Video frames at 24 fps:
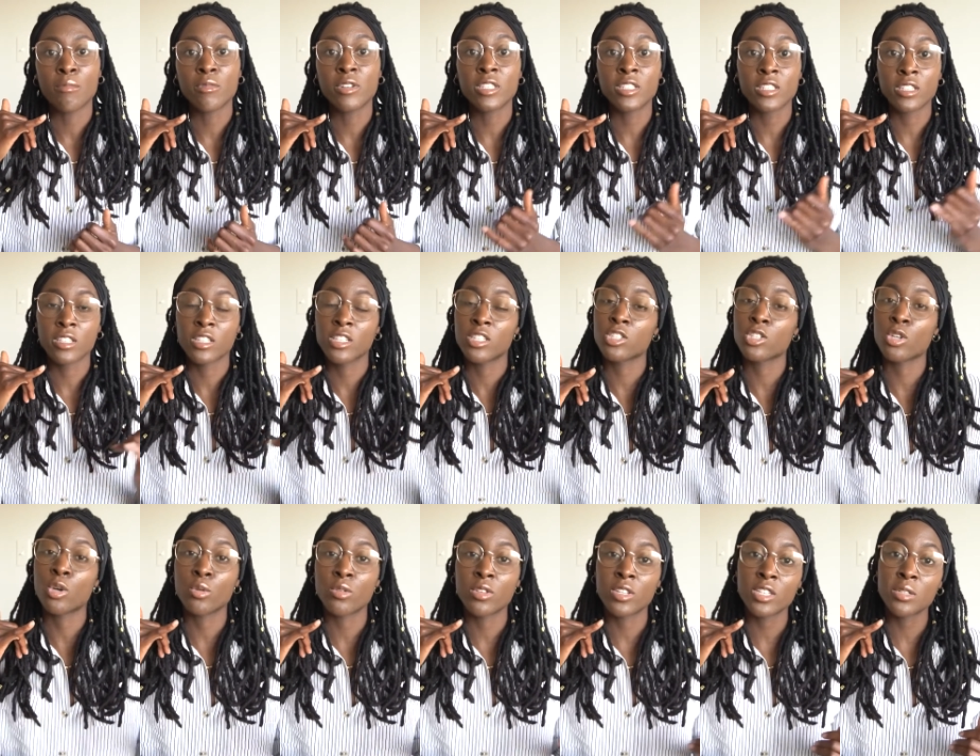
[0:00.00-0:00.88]
recently
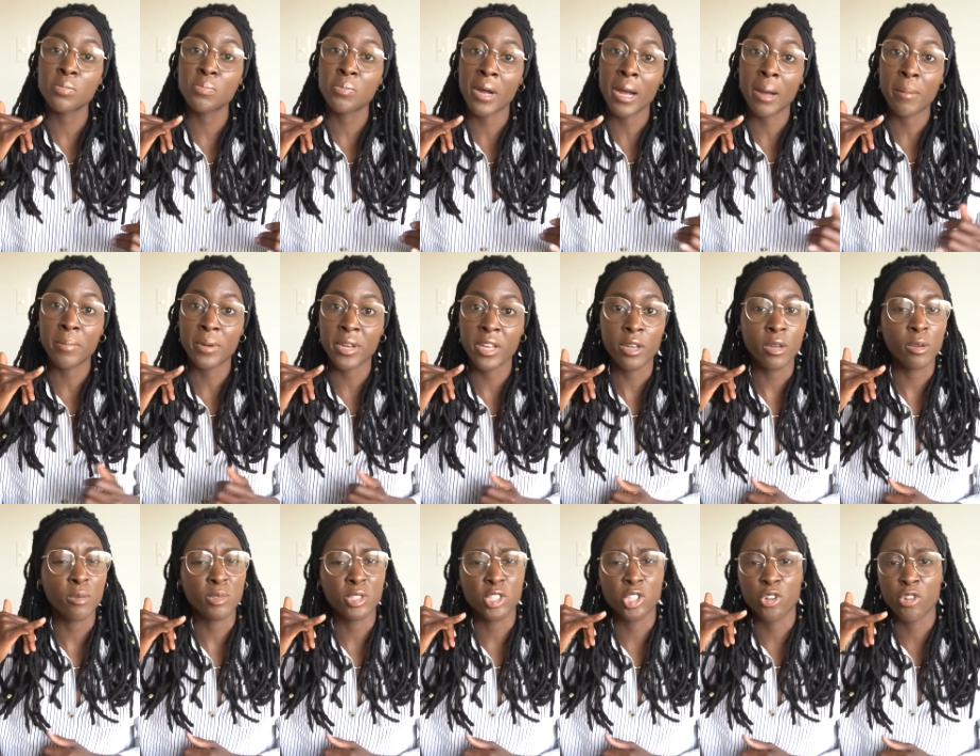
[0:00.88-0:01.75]
sold this property and
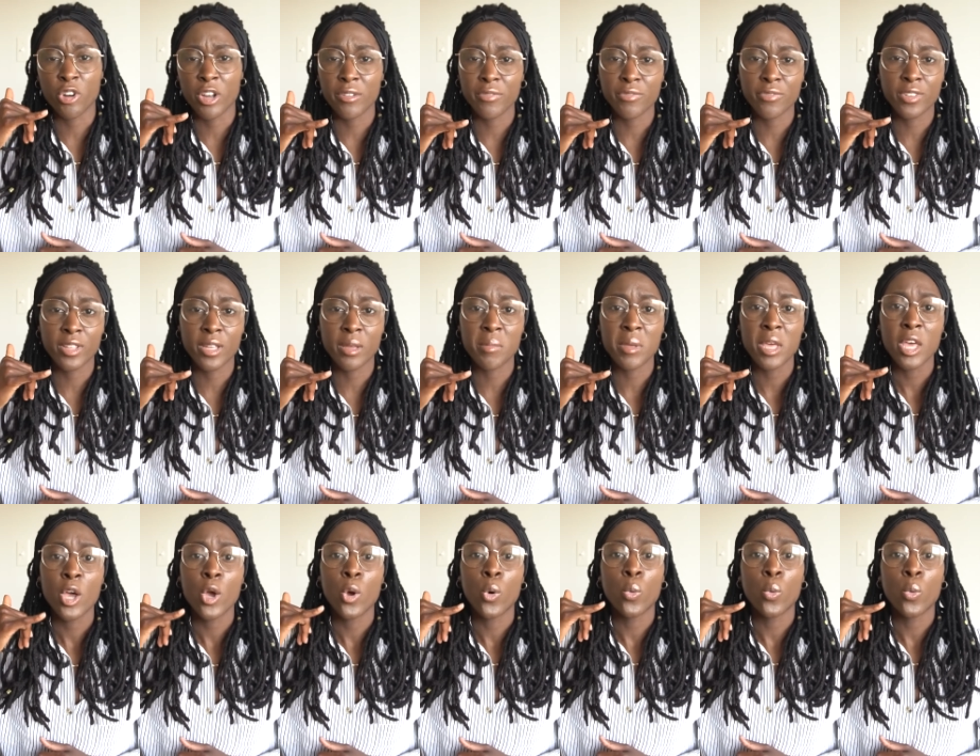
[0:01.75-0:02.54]
it was a great flip.